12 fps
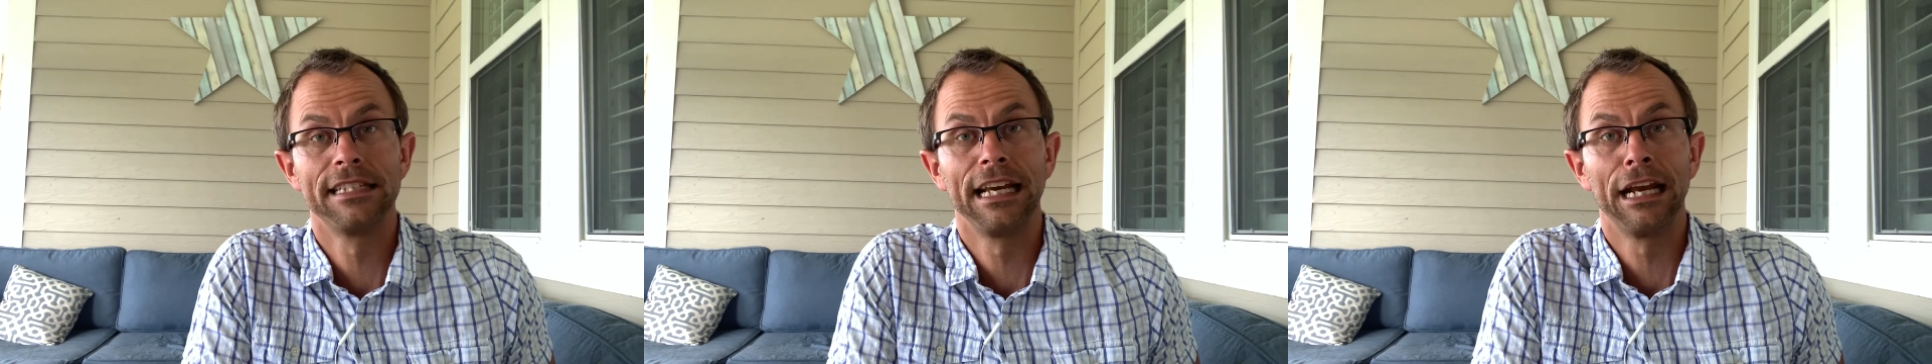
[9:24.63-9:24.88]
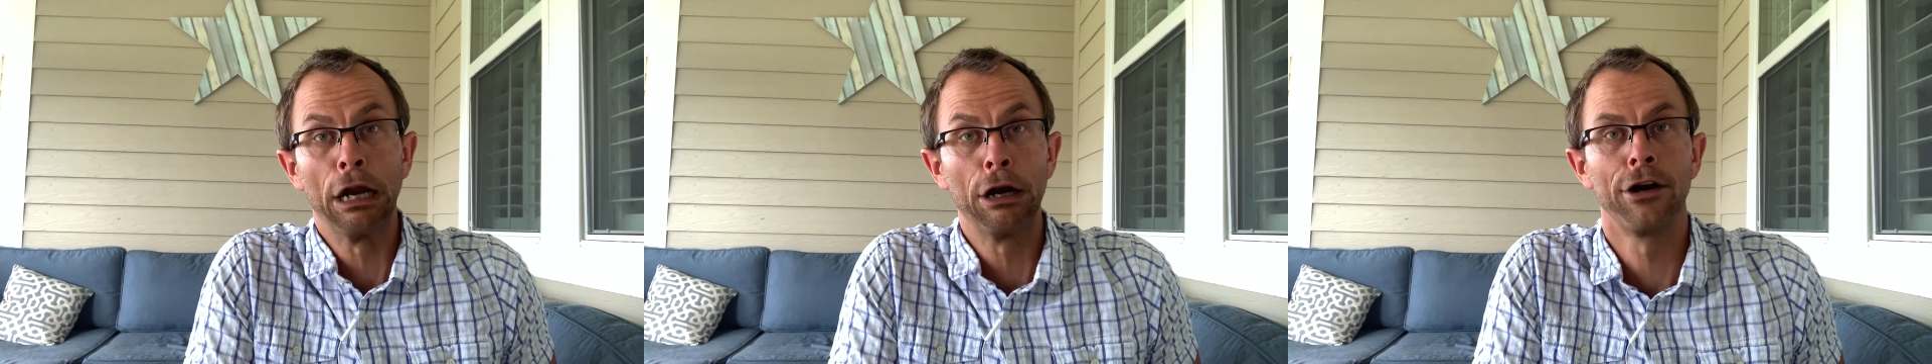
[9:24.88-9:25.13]
Take
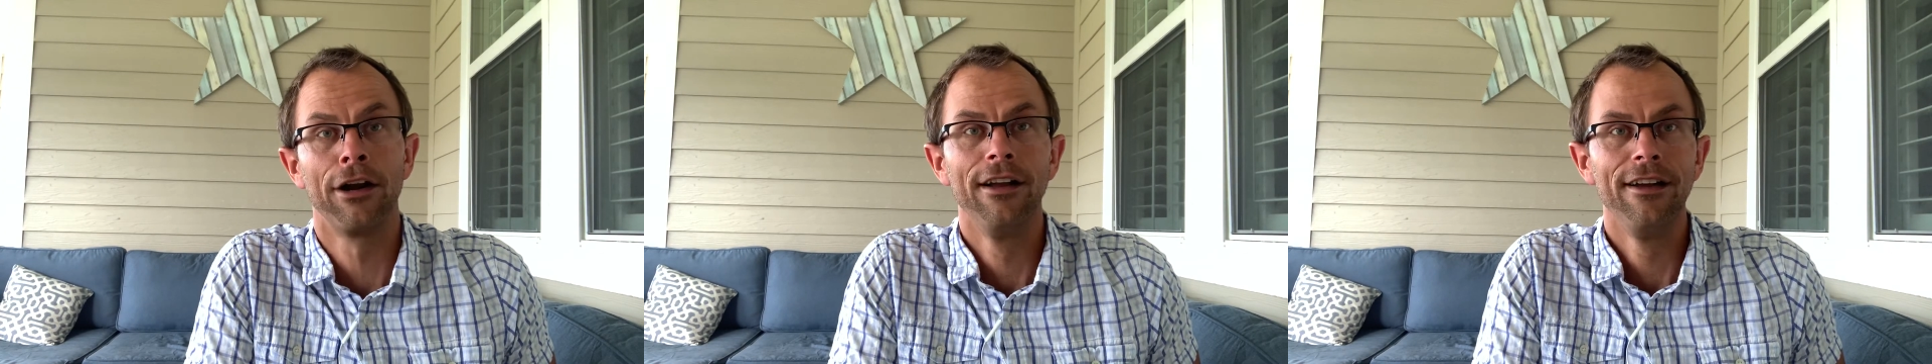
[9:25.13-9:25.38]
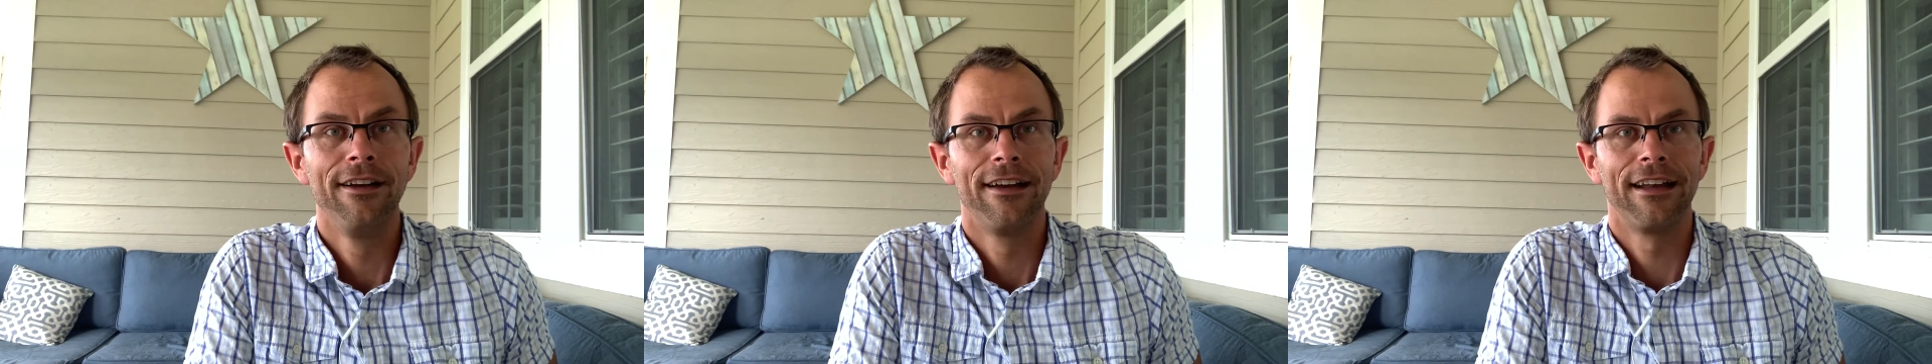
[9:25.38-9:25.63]
care,
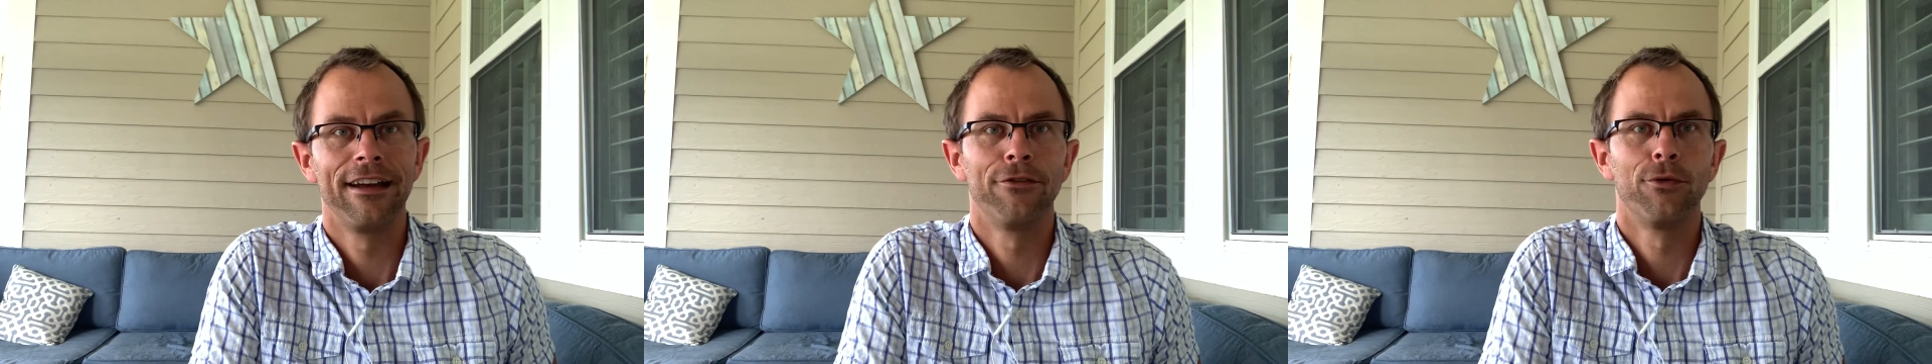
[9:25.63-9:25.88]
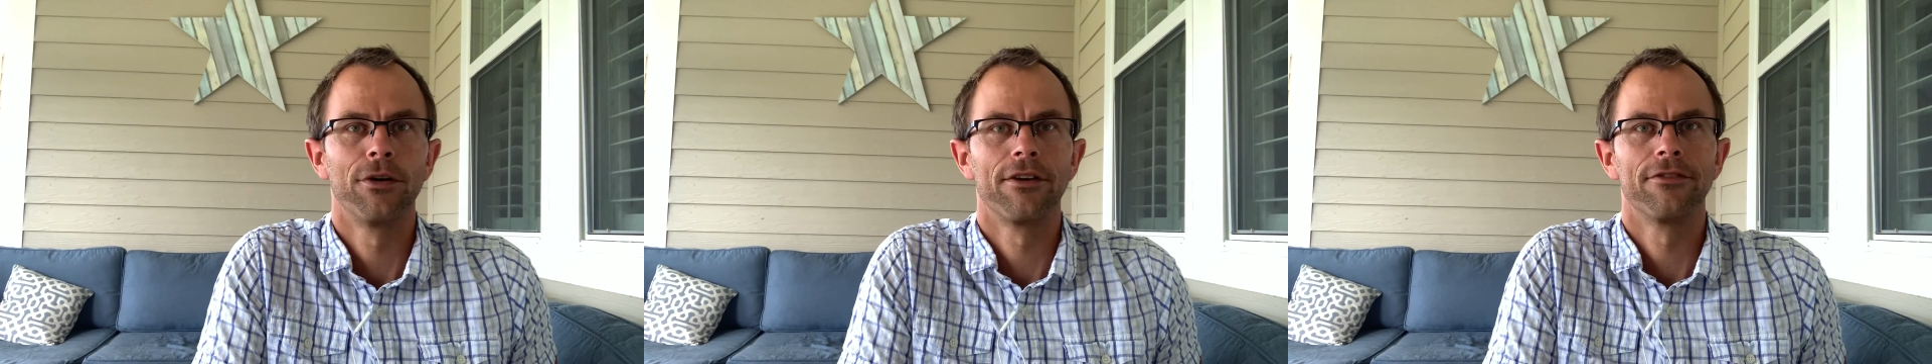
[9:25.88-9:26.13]
and have a
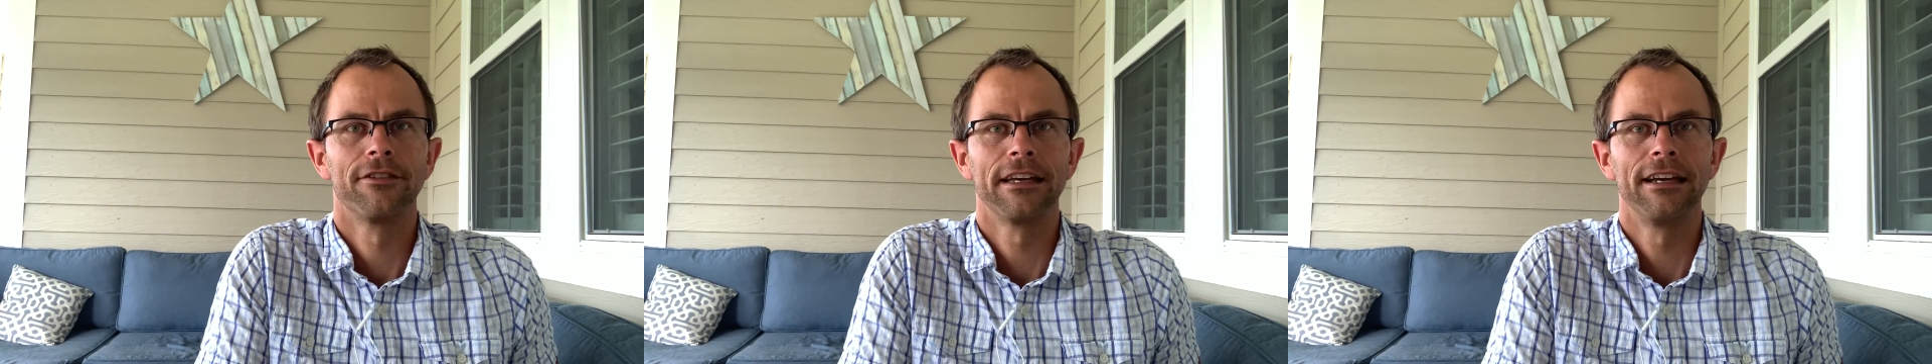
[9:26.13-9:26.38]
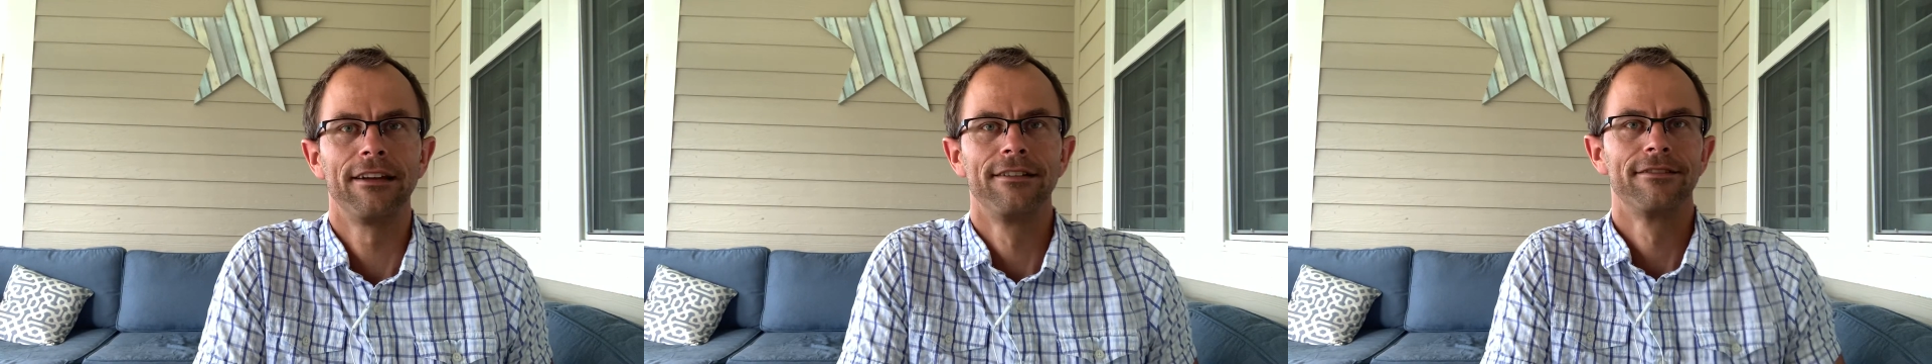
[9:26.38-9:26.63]
wonderful
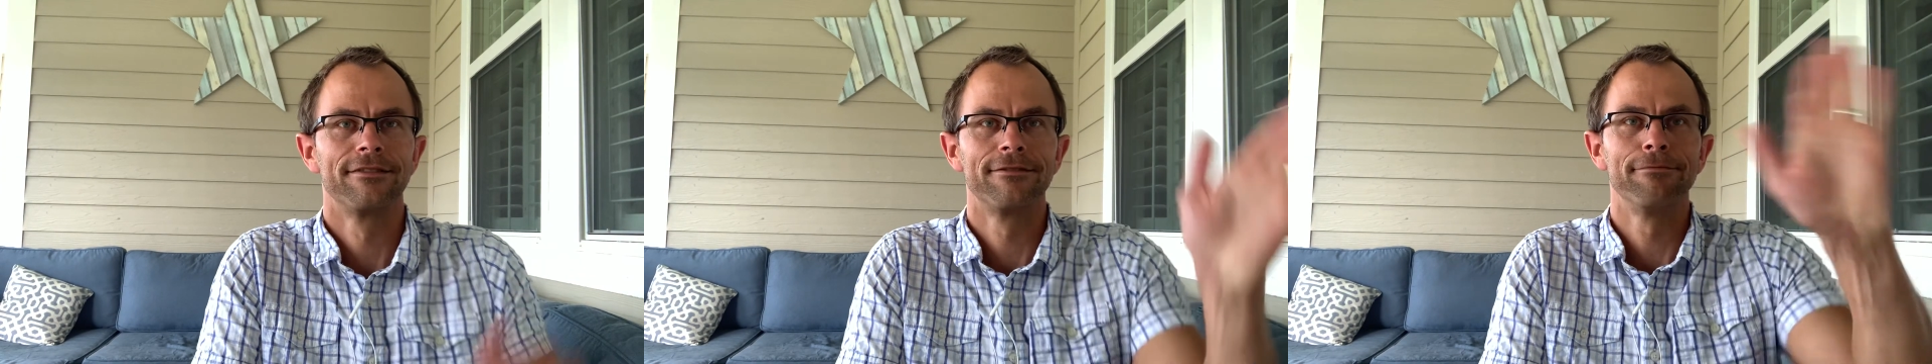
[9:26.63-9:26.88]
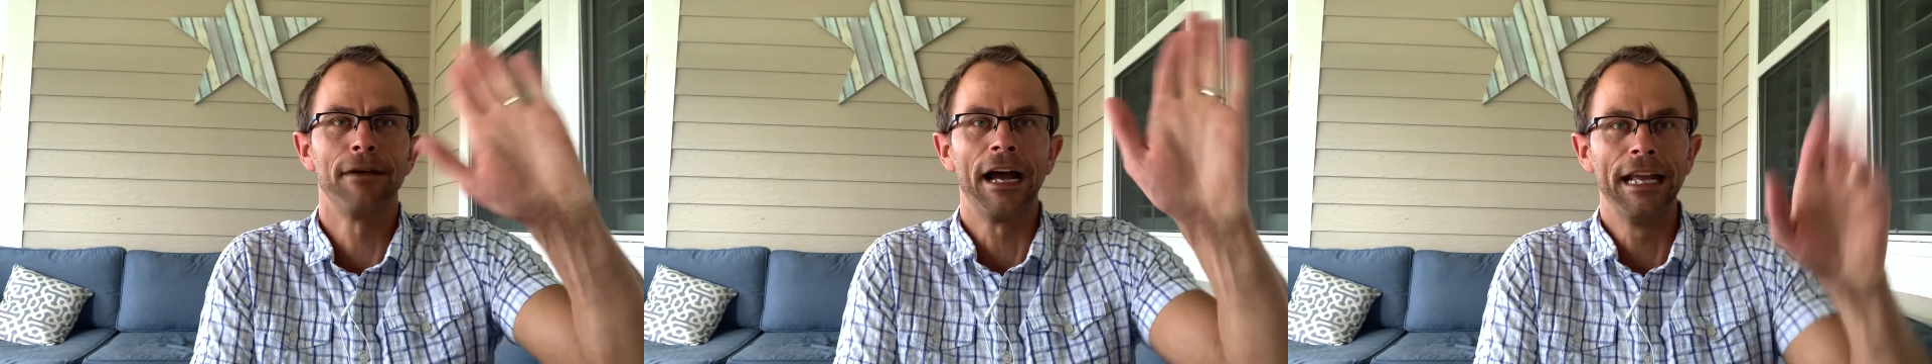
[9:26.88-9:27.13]
day.
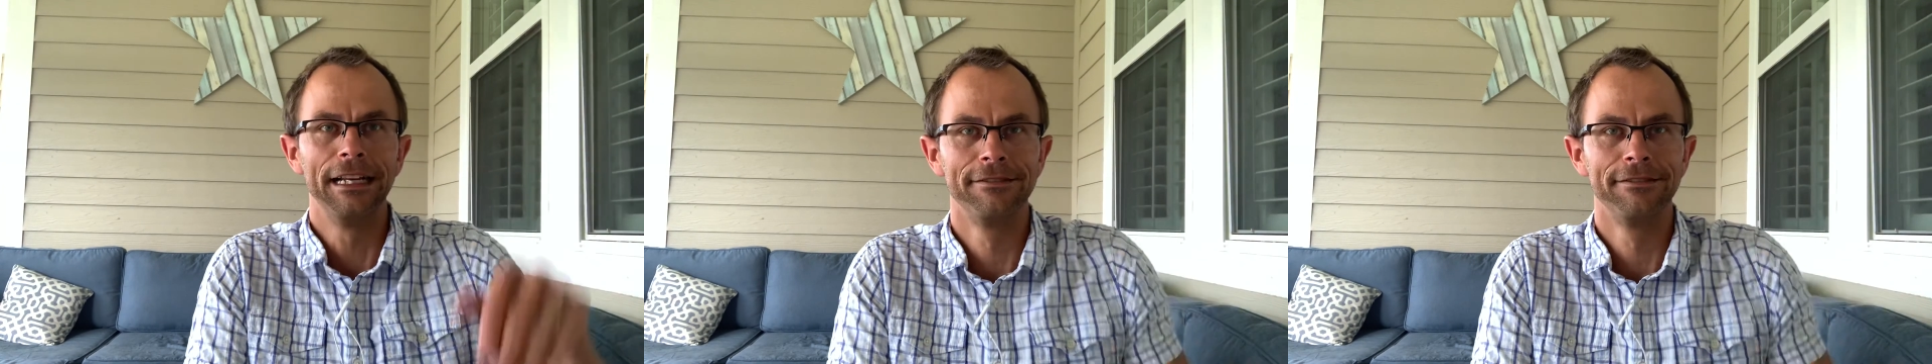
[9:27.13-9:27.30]
Bye.